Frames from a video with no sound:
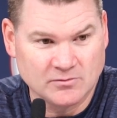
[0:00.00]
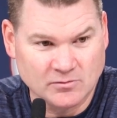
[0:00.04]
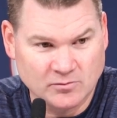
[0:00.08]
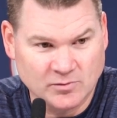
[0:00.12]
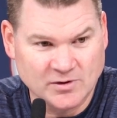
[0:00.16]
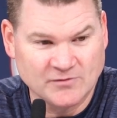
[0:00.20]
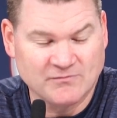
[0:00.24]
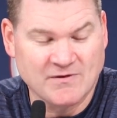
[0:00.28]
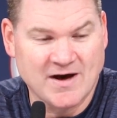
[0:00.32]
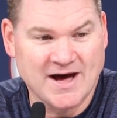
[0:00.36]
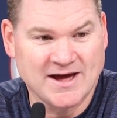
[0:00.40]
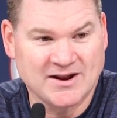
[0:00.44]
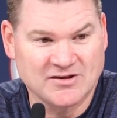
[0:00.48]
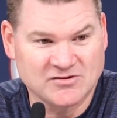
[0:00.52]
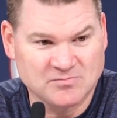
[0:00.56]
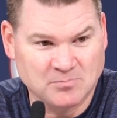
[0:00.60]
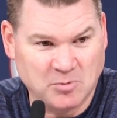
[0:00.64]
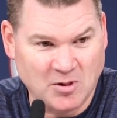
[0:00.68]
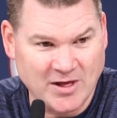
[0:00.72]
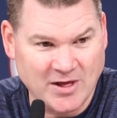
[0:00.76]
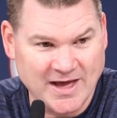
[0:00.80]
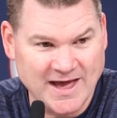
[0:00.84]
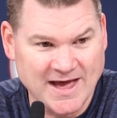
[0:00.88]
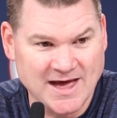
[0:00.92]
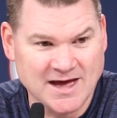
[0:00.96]
refine his
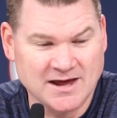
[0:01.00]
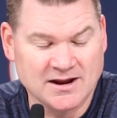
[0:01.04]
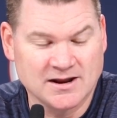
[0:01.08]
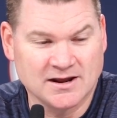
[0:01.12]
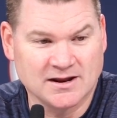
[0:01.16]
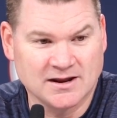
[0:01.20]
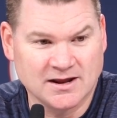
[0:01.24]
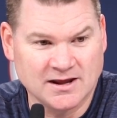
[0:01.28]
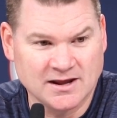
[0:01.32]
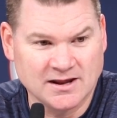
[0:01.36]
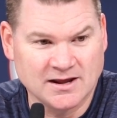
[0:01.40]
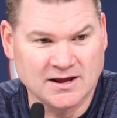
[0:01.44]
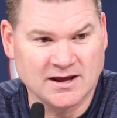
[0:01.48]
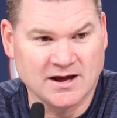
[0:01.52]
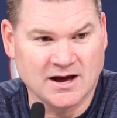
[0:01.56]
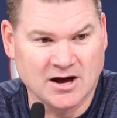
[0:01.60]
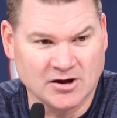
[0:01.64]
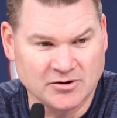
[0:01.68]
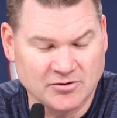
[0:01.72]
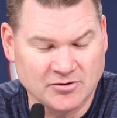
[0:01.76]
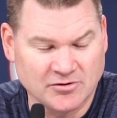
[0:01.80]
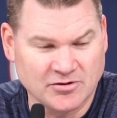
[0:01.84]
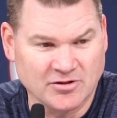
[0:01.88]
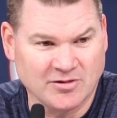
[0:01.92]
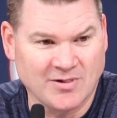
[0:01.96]
plan in, in,
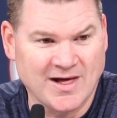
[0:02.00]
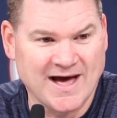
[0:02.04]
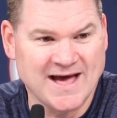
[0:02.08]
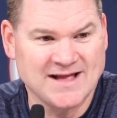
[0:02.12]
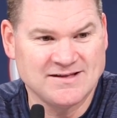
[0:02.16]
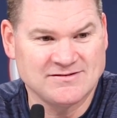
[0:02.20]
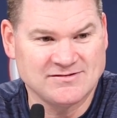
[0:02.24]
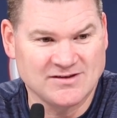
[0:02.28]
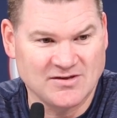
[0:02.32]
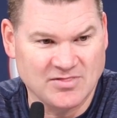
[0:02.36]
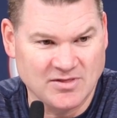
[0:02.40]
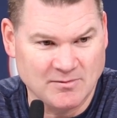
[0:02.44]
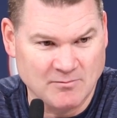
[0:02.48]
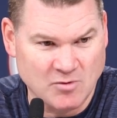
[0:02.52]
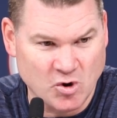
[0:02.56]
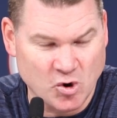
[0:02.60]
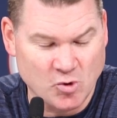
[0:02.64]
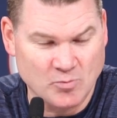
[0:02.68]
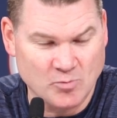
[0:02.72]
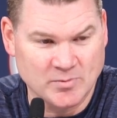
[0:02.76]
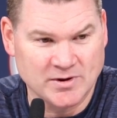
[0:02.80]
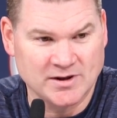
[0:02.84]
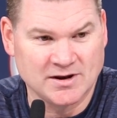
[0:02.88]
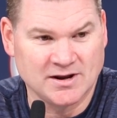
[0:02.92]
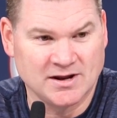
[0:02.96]
under the lights in the
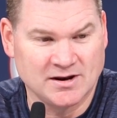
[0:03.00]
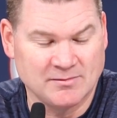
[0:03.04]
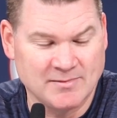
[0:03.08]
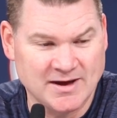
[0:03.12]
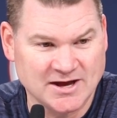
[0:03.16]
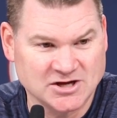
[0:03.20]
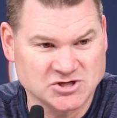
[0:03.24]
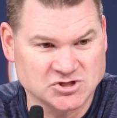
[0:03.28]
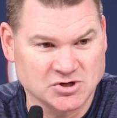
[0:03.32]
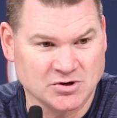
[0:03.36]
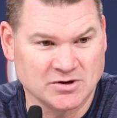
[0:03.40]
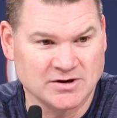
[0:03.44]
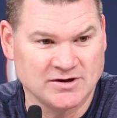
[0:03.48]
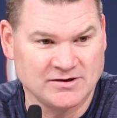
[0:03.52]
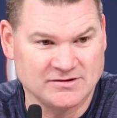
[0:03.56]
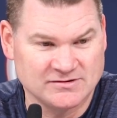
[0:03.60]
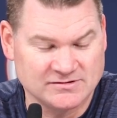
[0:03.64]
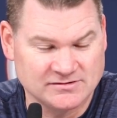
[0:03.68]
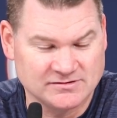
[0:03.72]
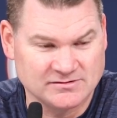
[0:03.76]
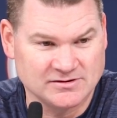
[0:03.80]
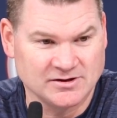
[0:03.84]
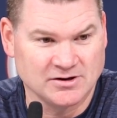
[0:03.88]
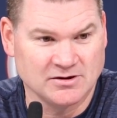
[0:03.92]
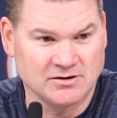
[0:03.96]
moment and make sure
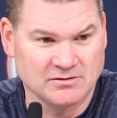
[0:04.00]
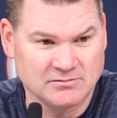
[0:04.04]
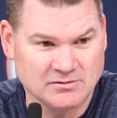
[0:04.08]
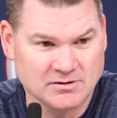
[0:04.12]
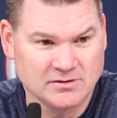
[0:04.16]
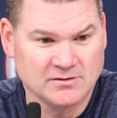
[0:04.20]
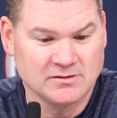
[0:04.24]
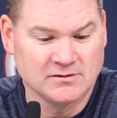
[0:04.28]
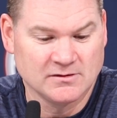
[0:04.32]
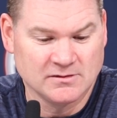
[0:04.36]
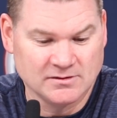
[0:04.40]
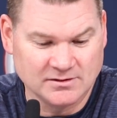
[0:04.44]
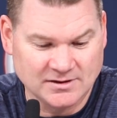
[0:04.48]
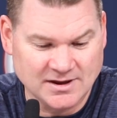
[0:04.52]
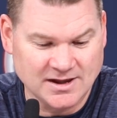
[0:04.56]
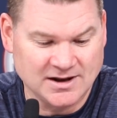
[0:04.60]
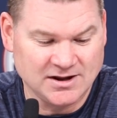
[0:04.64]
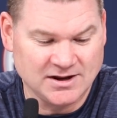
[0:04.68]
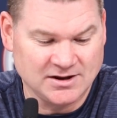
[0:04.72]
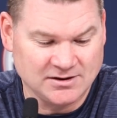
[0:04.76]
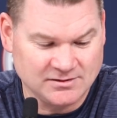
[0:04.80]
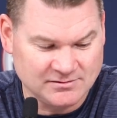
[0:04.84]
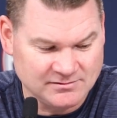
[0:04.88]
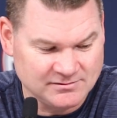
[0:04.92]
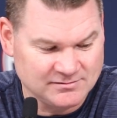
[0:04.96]
he's you know
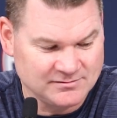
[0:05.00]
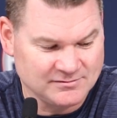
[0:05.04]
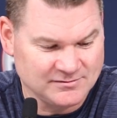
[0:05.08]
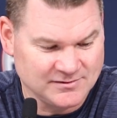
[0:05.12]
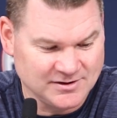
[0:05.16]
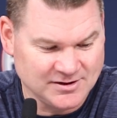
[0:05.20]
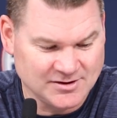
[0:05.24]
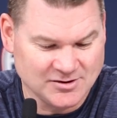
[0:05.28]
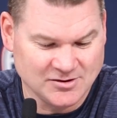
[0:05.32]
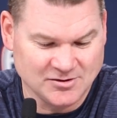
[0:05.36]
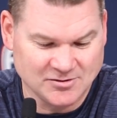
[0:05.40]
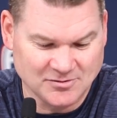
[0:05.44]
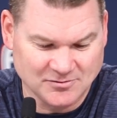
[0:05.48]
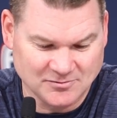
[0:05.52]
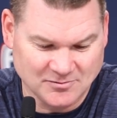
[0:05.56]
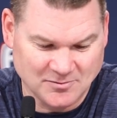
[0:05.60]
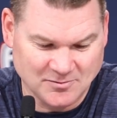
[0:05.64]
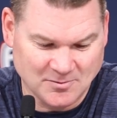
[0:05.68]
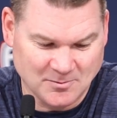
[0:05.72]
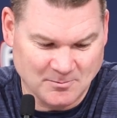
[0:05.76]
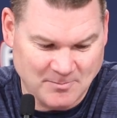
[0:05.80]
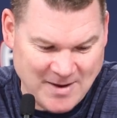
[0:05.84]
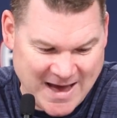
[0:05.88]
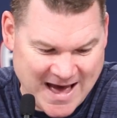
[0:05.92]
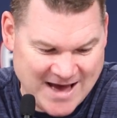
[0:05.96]
getting you know
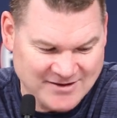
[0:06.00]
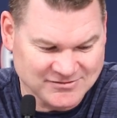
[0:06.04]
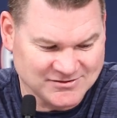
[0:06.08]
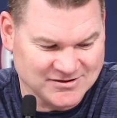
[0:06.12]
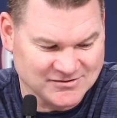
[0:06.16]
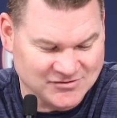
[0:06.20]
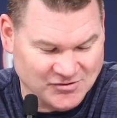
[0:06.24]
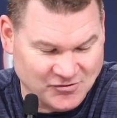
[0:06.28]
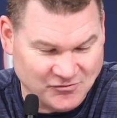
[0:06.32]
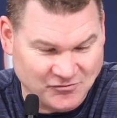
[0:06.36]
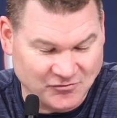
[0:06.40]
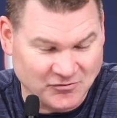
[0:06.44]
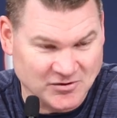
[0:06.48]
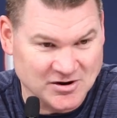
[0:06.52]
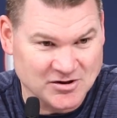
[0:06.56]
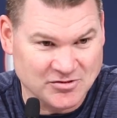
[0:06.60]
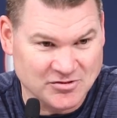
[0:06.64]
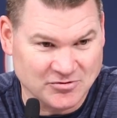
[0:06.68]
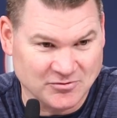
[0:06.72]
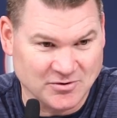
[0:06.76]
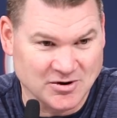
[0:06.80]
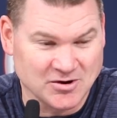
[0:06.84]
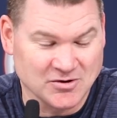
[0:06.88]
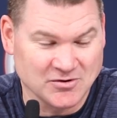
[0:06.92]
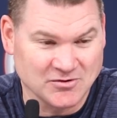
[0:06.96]
baskets or free
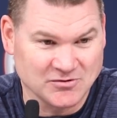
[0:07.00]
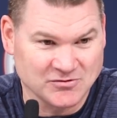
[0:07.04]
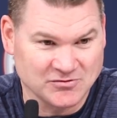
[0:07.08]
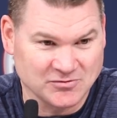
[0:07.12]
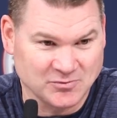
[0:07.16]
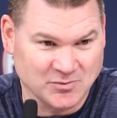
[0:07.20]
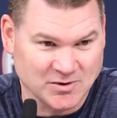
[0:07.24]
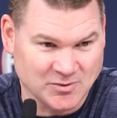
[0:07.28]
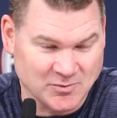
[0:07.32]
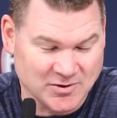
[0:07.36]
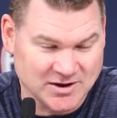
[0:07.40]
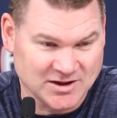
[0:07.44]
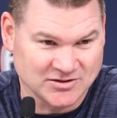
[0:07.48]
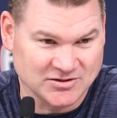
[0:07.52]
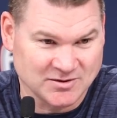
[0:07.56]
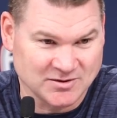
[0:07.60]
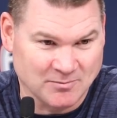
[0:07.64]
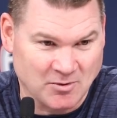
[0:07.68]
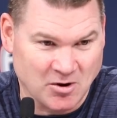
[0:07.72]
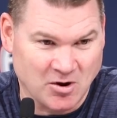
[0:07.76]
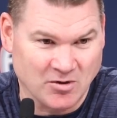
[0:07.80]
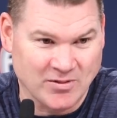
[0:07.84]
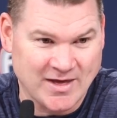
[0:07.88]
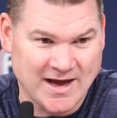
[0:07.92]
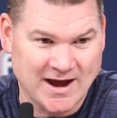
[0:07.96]
throws when we get the
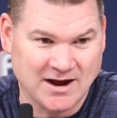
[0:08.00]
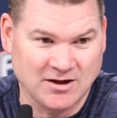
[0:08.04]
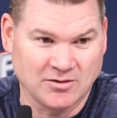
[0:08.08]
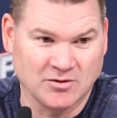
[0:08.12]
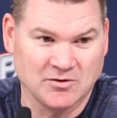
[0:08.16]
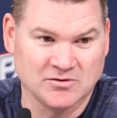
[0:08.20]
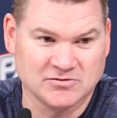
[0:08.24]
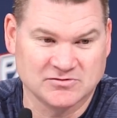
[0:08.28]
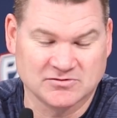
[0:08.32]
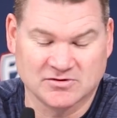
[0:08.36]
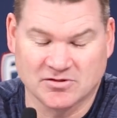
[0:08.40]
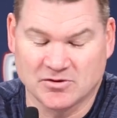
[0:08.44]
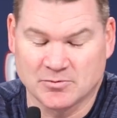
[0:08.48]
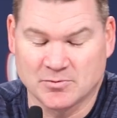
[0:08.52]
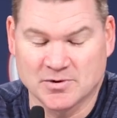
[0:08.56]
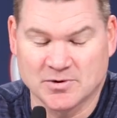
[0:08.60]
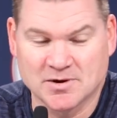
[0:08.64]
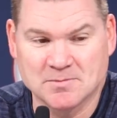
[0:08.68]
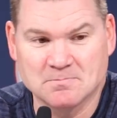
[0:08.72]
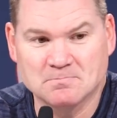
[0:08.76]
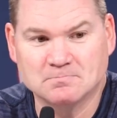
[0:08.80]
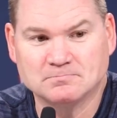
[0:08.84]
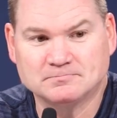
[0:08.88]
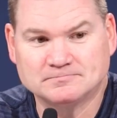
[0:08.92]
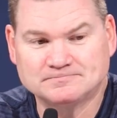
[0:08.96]
ball that close to the
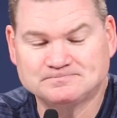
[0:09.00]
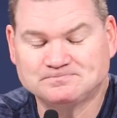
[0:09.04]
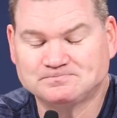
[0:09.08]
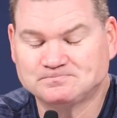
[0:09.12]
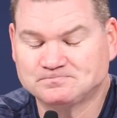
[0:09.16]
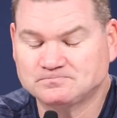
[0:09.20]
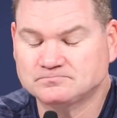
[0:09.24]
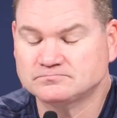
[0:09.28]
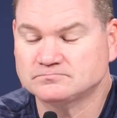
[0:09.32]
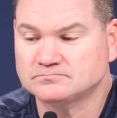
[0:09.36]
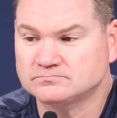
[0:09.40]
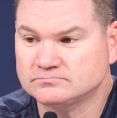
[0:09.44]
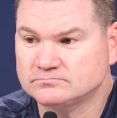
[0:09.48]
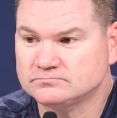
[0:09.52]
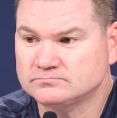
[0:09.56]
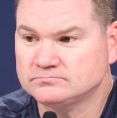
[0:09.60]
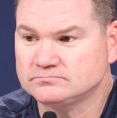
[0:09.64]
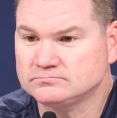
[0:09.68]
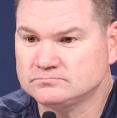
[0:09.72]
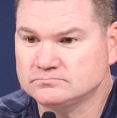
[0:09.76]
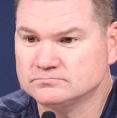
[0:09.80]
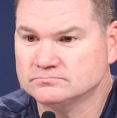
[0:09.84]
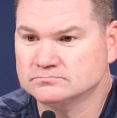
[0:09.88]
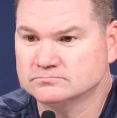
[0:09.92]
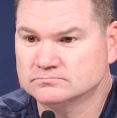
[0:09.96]
rim is
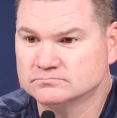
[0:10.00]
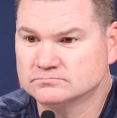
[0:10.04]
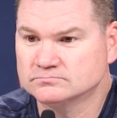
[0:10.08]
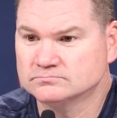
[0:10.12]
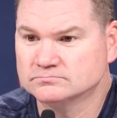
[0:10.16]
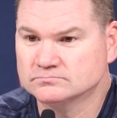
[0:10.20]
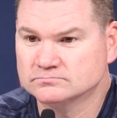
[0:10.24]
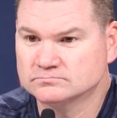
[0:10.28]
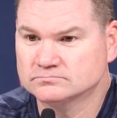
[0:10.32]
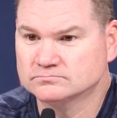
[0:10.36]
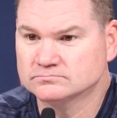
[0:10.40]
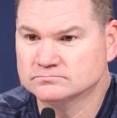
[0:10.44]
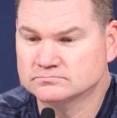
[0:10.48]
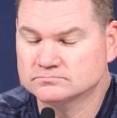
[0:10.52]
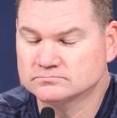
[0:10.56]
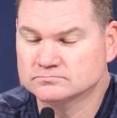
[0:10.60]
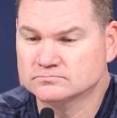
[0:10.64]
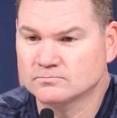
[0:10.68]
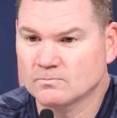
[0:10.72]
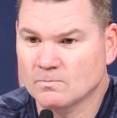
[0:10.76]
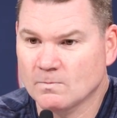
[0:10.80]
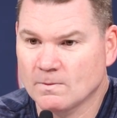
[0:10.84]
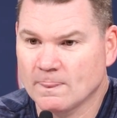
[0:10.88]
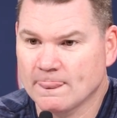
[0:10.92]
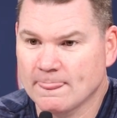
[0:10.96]
that what you kind of want to see
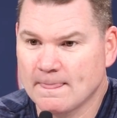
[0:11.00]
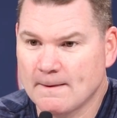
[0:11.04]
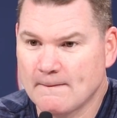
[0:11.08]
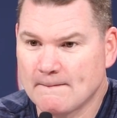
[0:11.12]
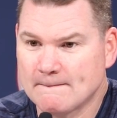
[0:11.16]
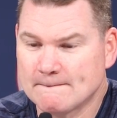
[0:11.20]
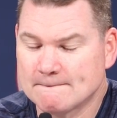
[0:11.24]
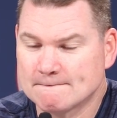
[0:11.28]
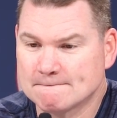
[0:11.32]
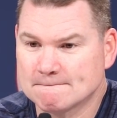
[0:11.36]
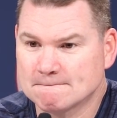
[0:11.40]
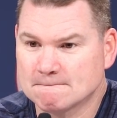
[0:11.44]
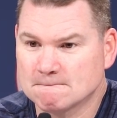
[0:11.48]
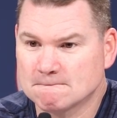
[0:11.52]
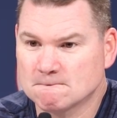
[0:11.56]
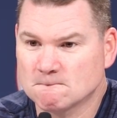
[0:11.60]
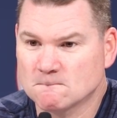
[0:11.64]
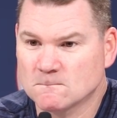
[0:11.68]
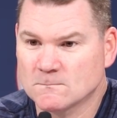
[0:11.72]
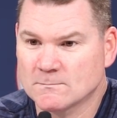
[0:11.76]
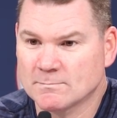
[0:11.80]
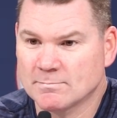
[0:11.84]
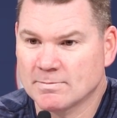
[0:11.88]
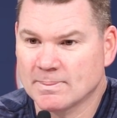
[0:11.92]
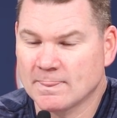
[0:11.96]
from Oumar when he's out
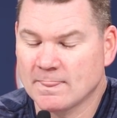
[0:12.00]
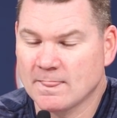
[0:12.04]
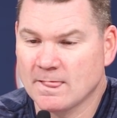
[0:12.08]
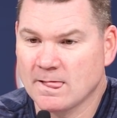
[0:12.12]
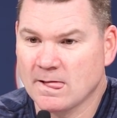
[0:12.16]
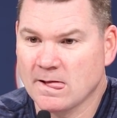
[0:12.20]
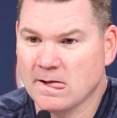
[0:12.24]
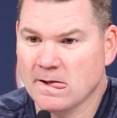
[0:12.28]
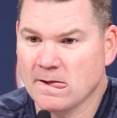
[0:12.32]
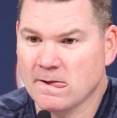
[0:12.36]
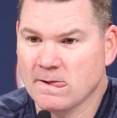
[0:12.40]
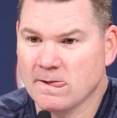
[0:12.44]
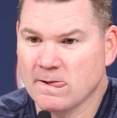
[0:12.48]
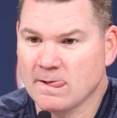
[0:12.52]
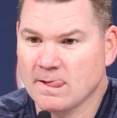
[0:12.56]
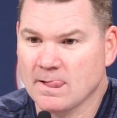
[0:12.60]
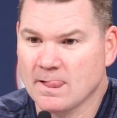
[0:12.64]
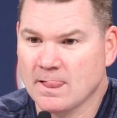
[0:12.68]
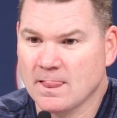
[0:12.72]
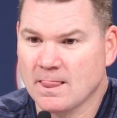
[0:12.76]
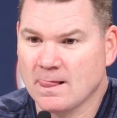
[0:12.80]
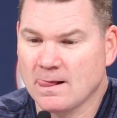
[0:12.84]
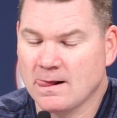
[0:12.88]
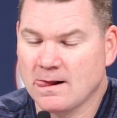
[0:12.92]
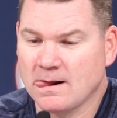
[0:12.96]
there with knocking people
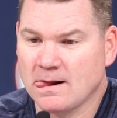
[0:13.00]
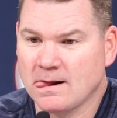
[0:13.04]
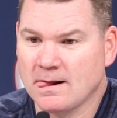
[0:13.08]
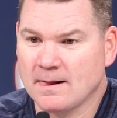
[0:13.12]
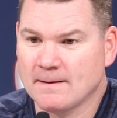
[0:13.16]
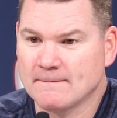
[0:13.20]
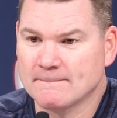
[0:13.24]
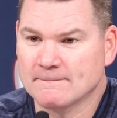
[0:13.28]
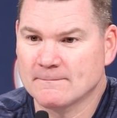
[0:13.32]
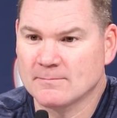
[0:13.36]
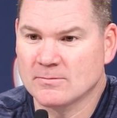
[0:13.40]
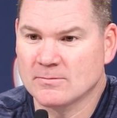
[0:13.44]
down? And-